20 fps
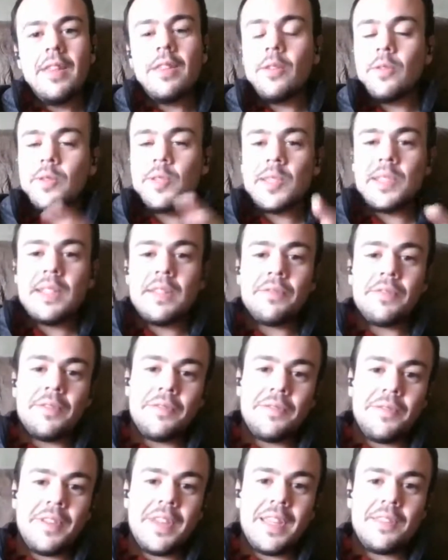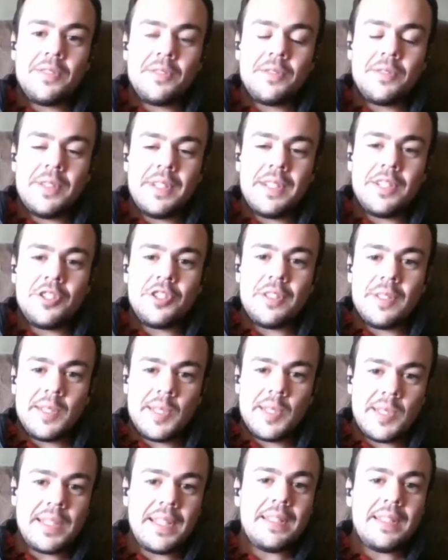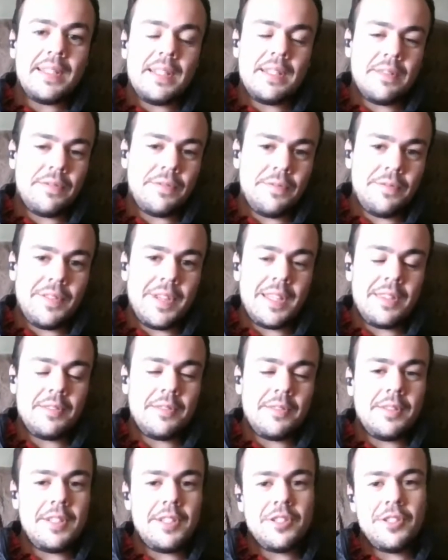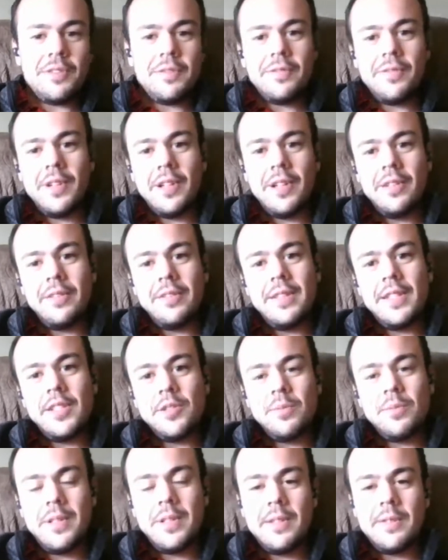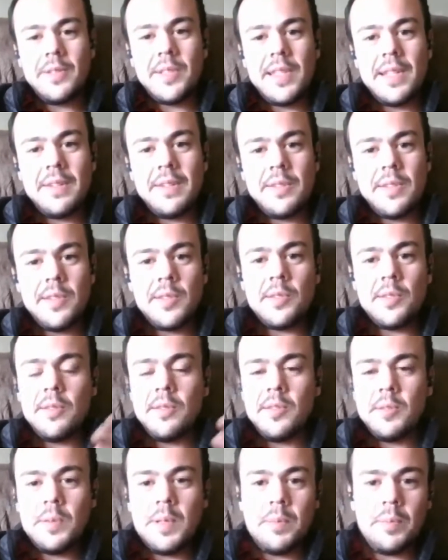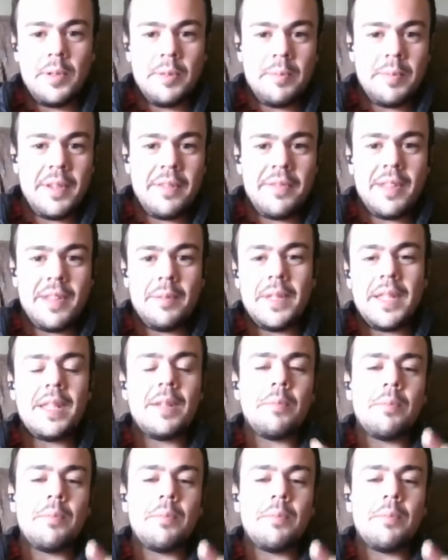there's a different faith tradition, slightly different faith tradition followed in each one of those houses. So there's people in my family,